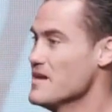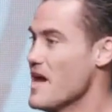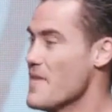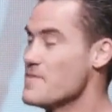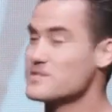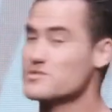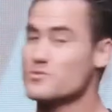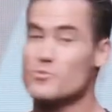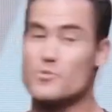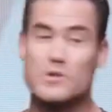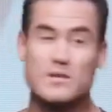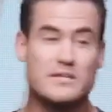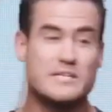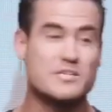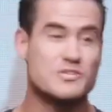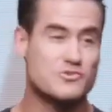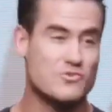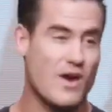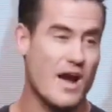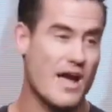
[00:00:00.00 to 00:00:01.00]
and this really
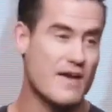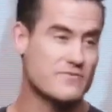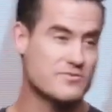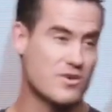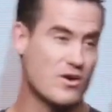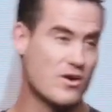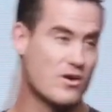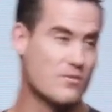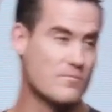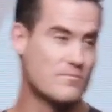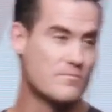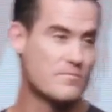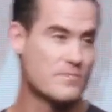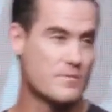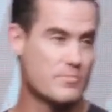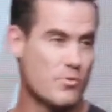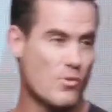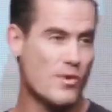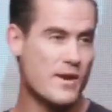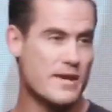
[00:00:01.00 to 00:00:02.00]
drives home the
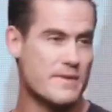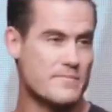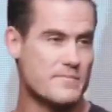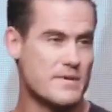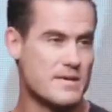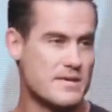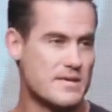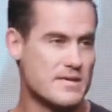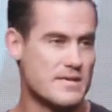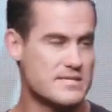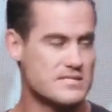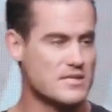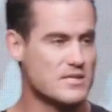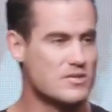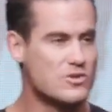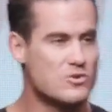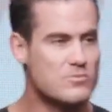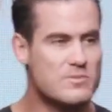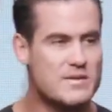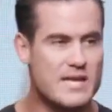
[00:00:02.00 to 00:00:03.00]
point. He's
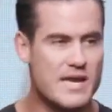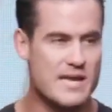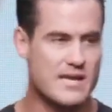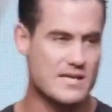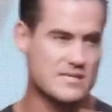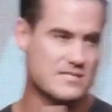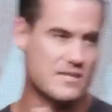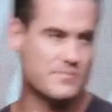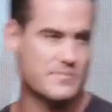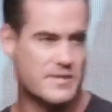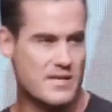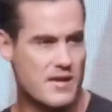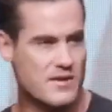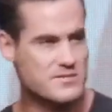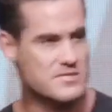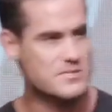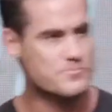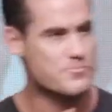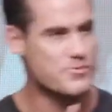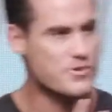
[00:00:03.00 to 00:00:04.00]
illuminating something here. It's
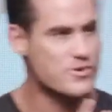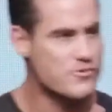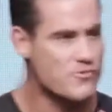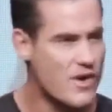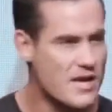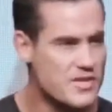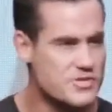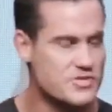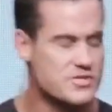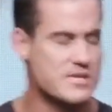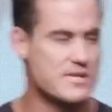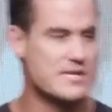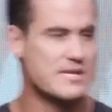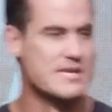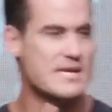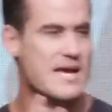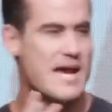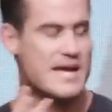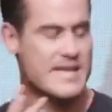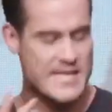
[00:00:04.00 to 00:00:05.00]
this progression.
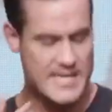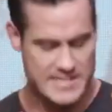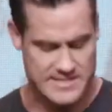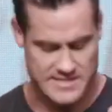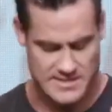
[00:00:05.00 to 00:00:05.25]
And he hits